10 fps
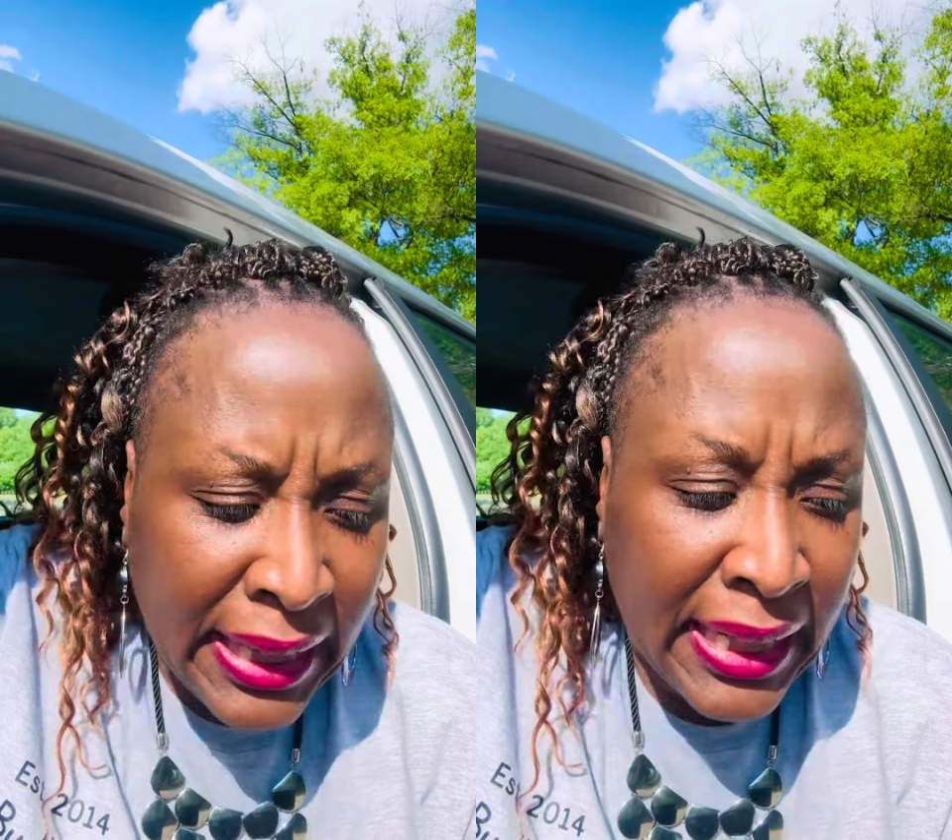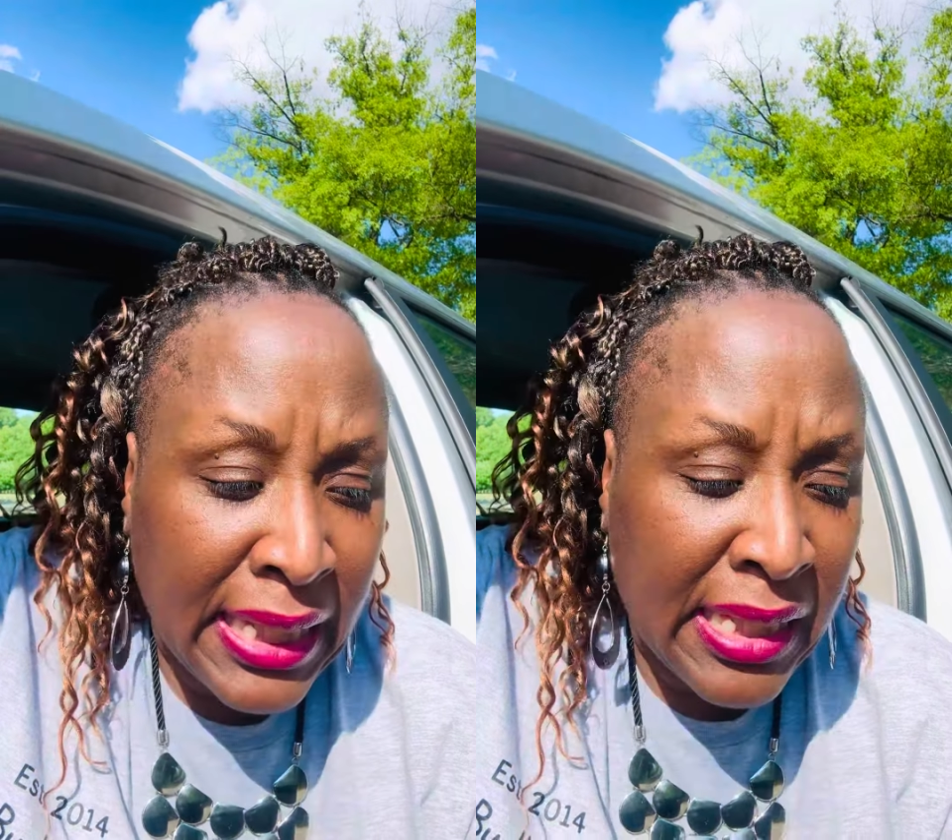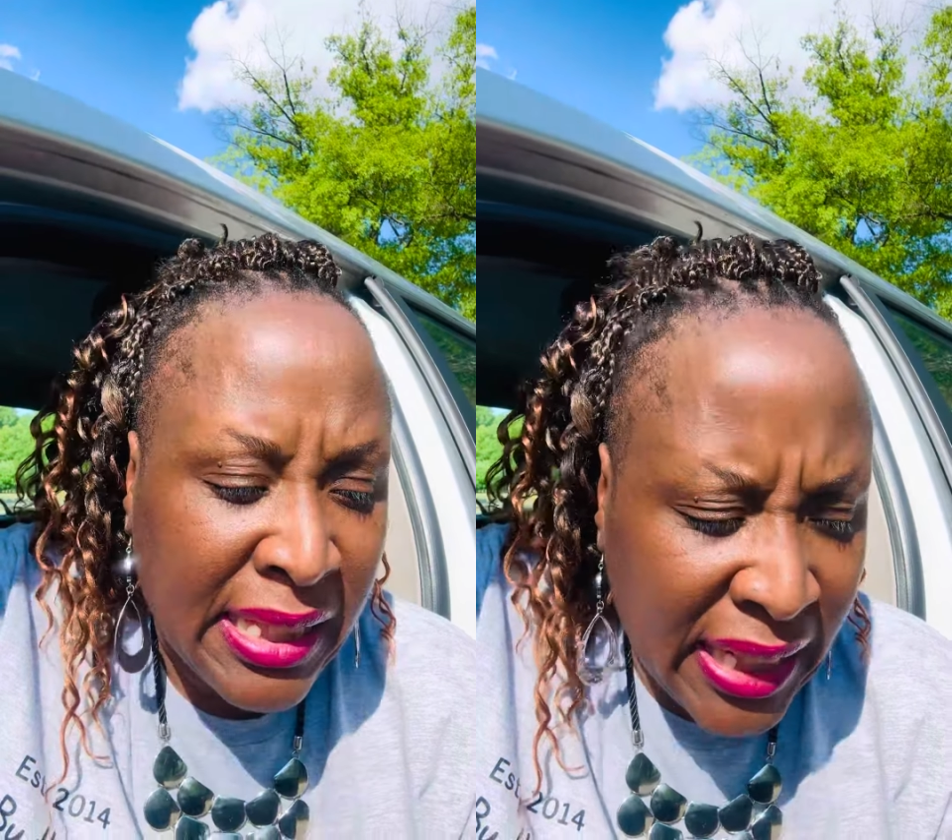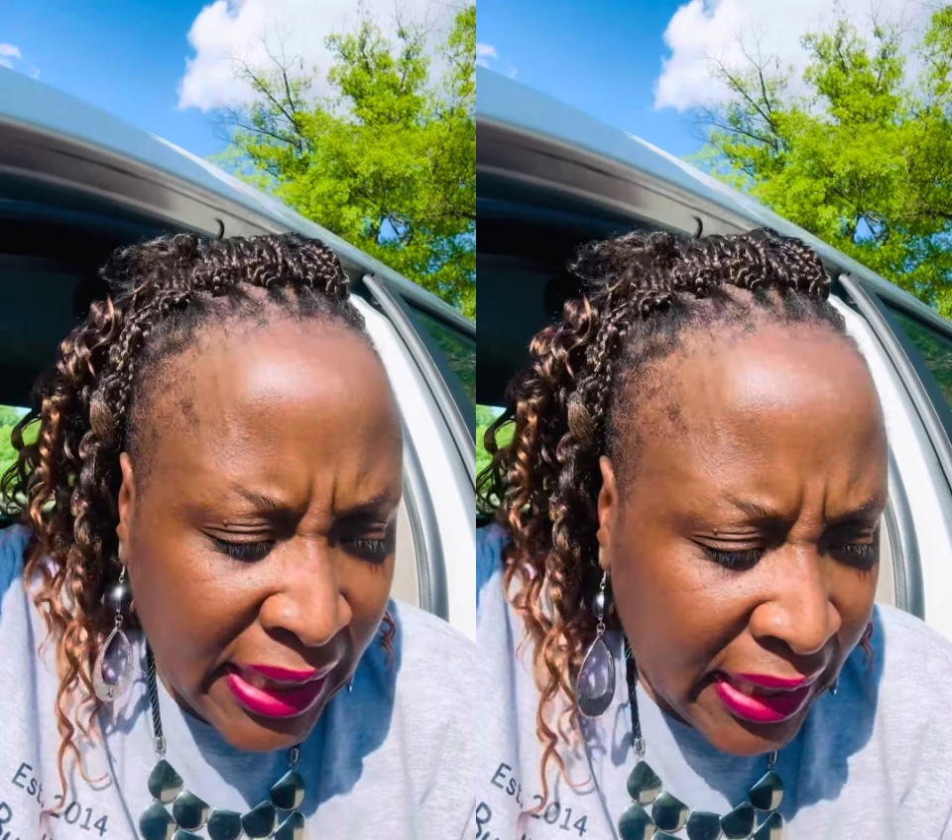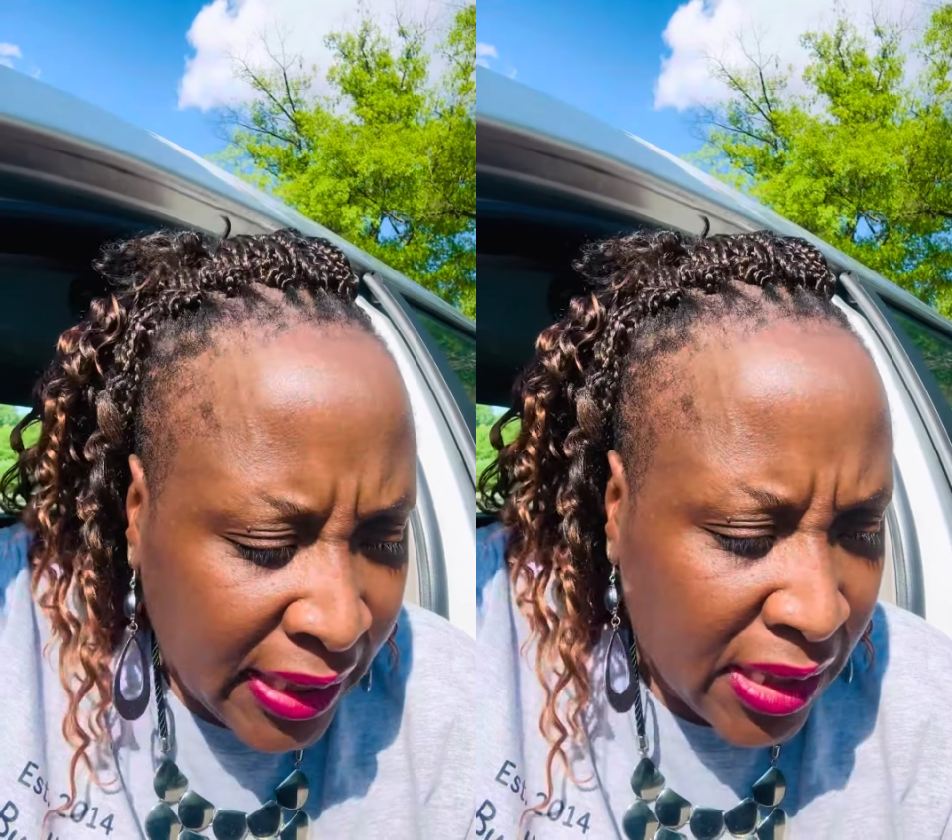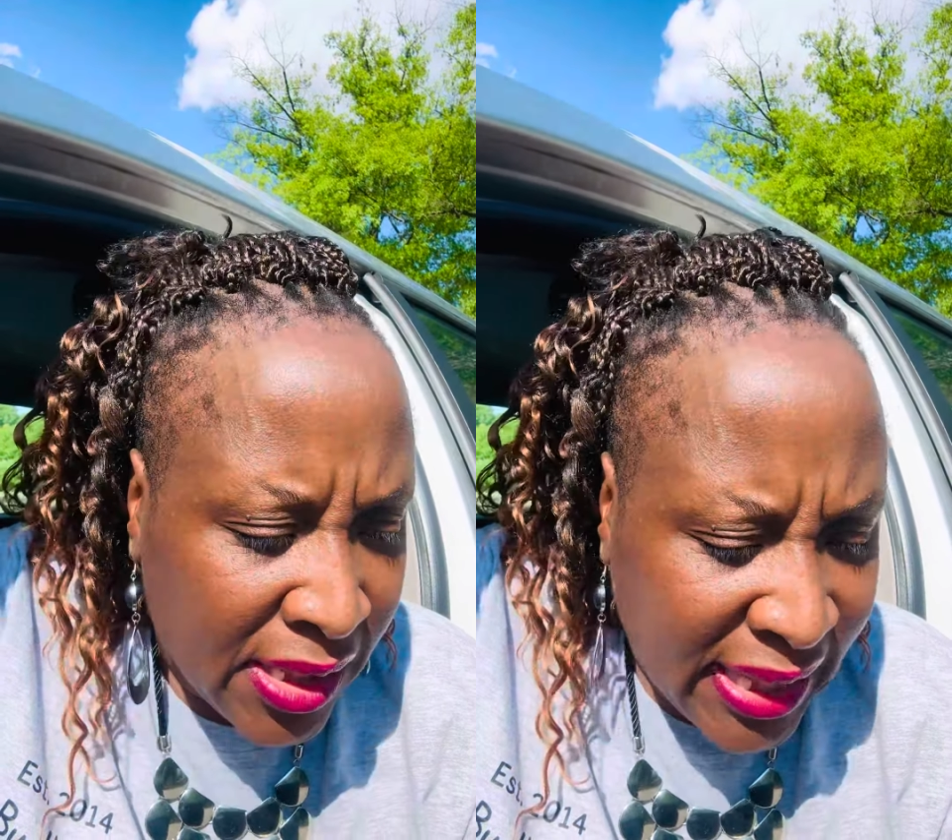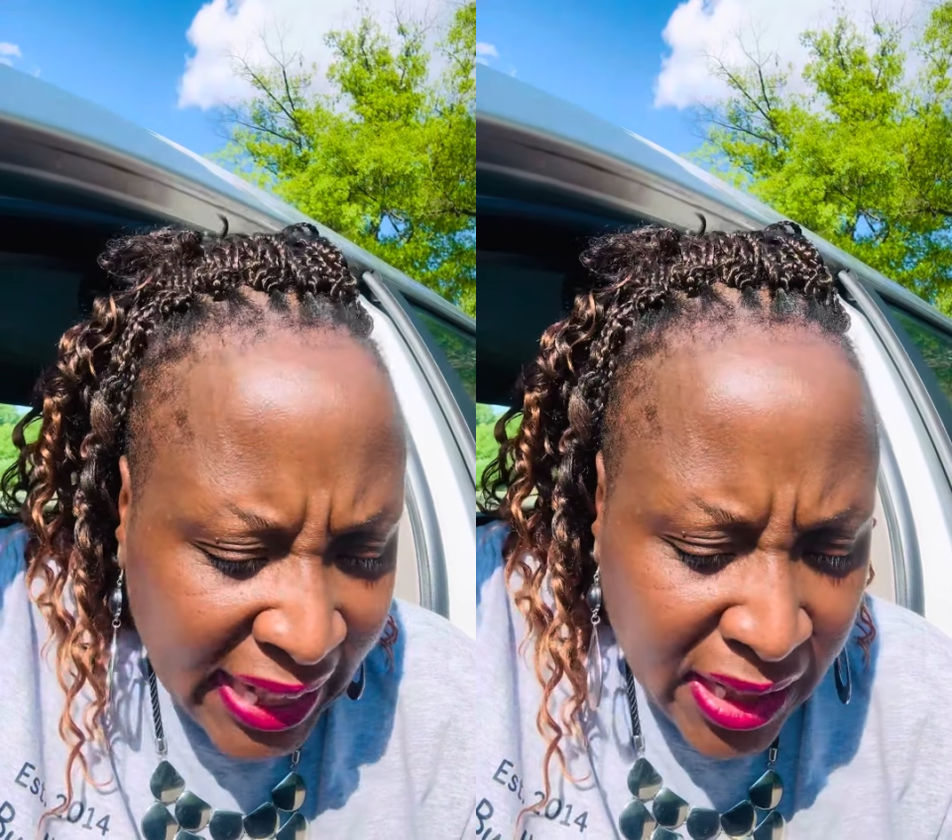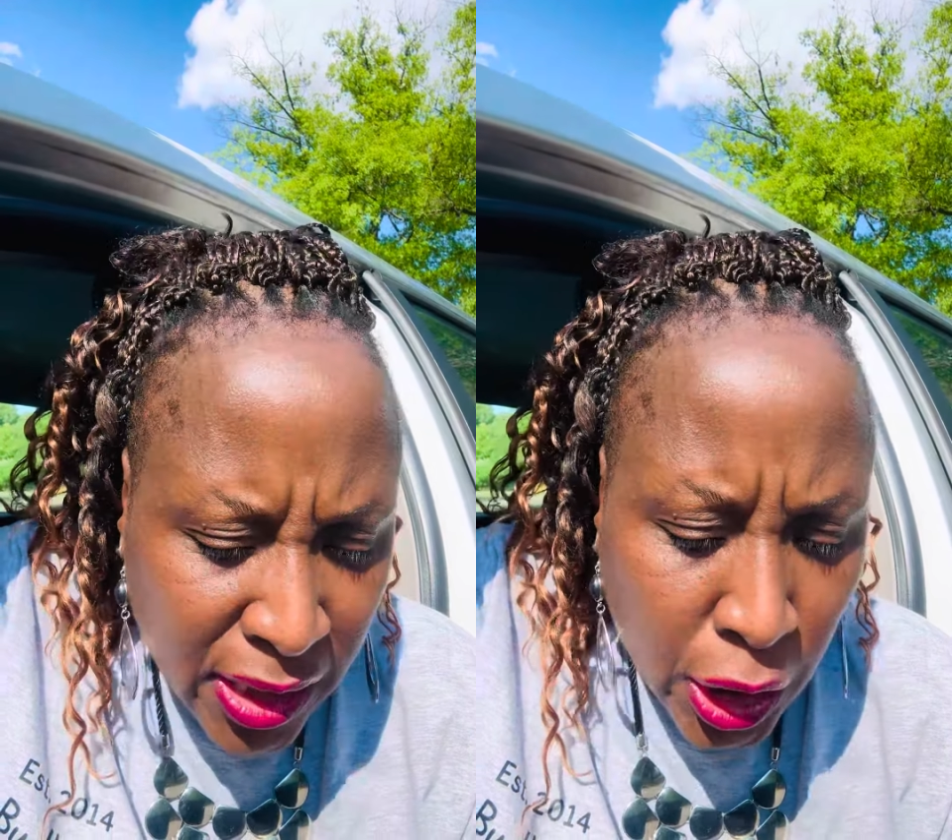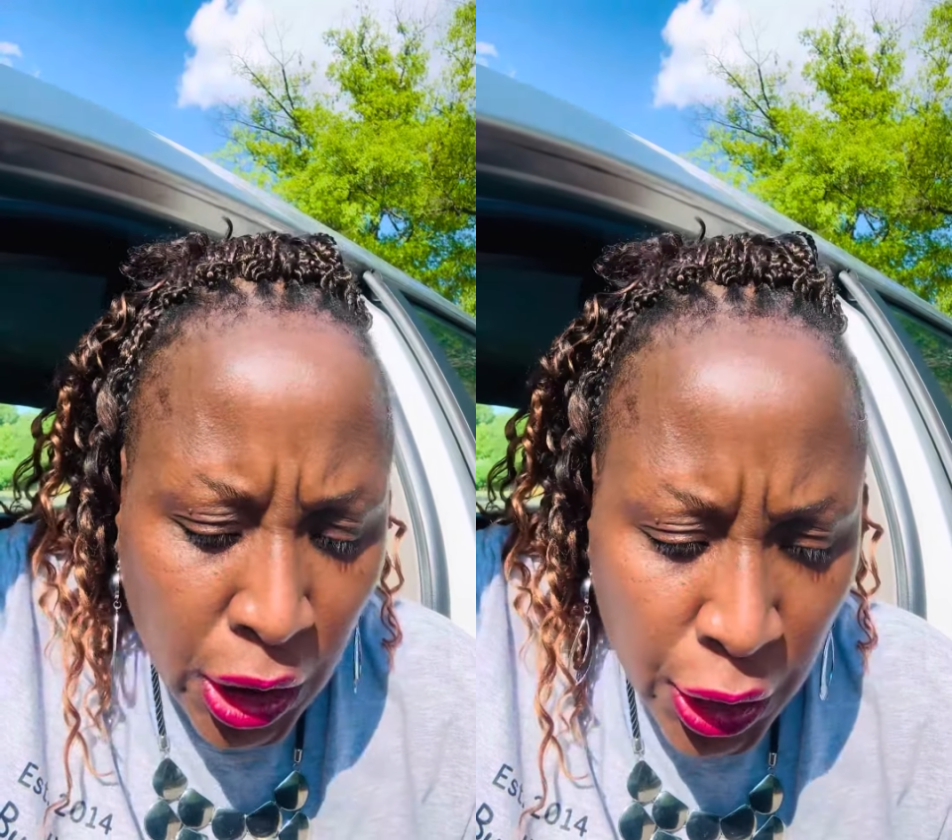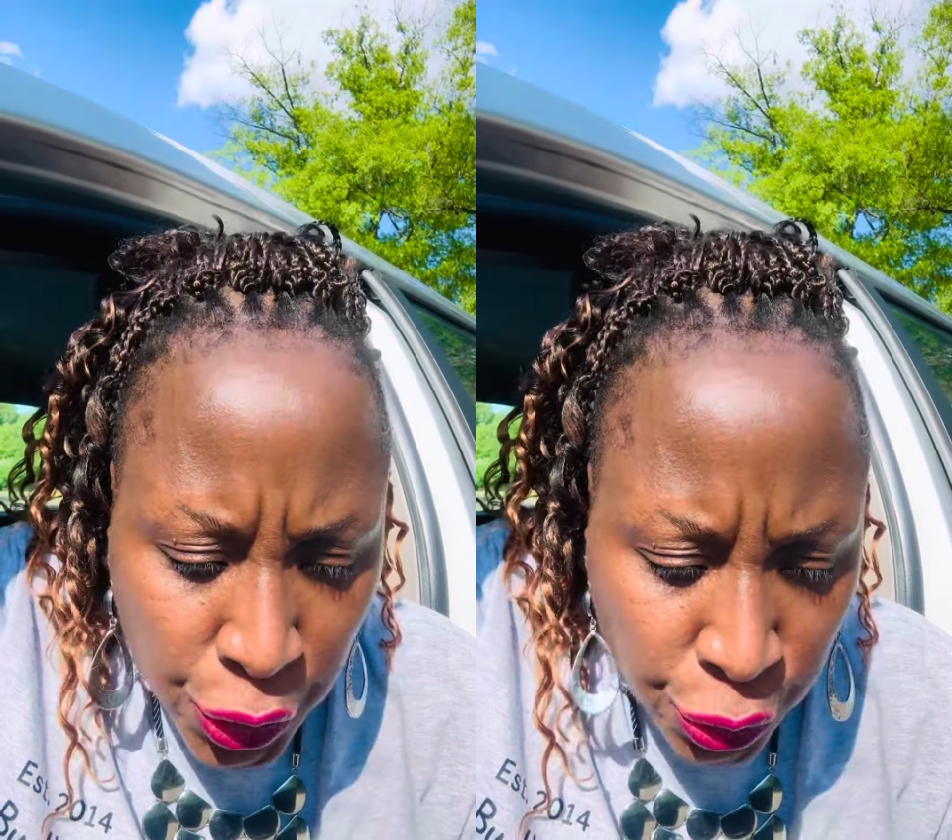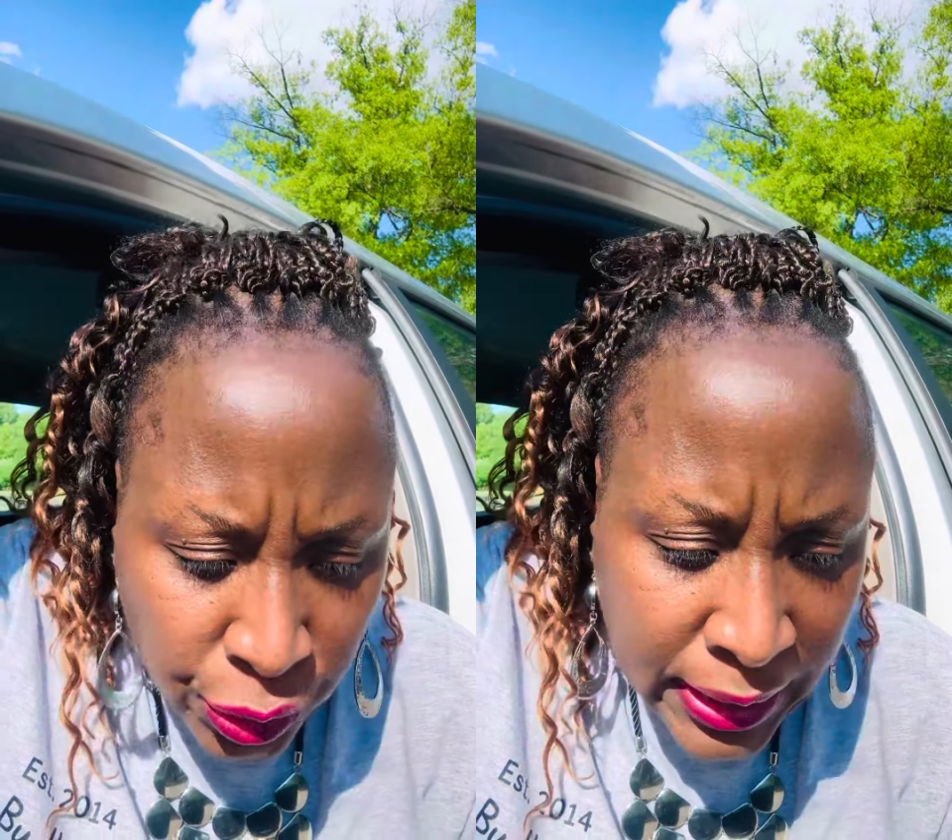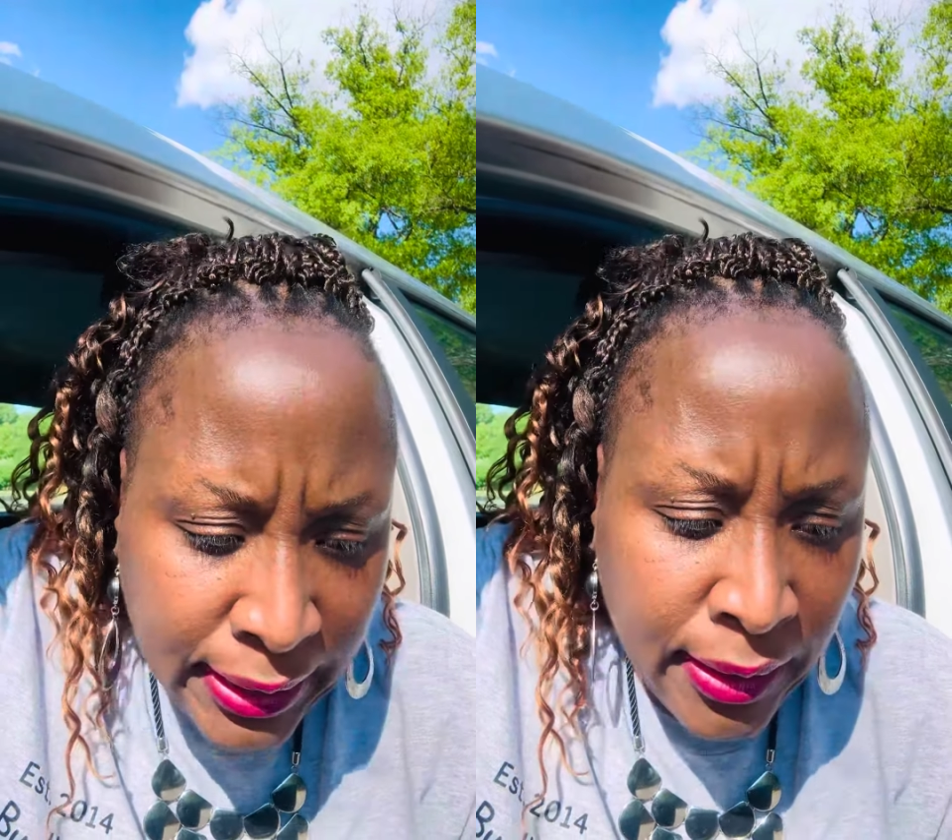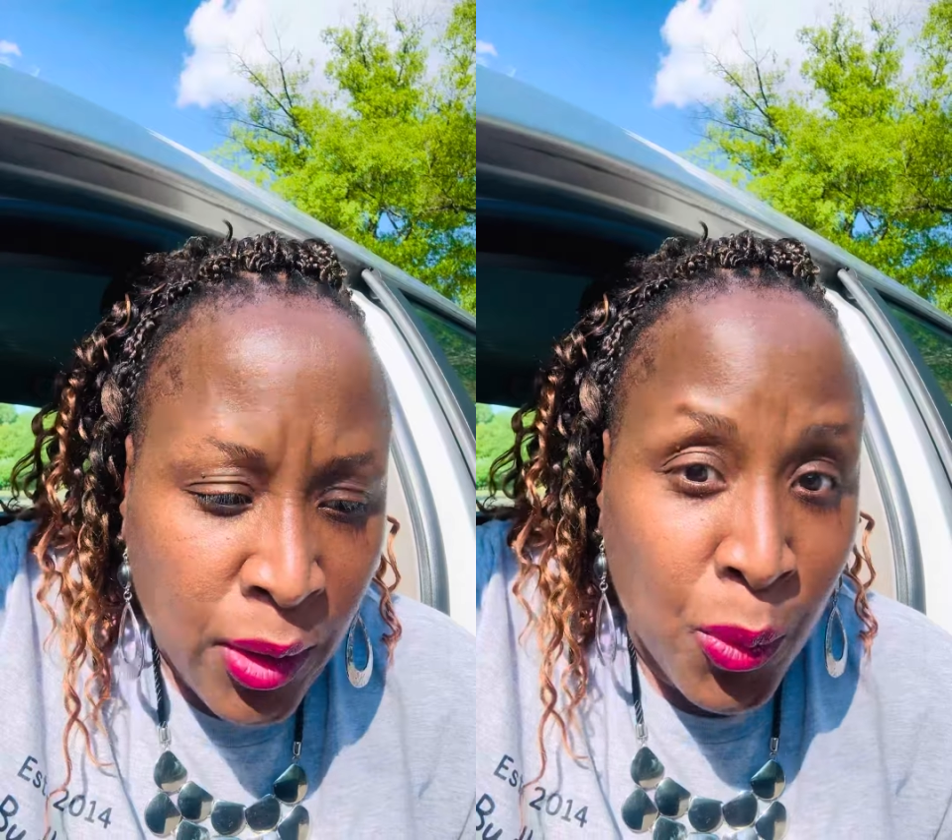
in the city, in the state, in the country,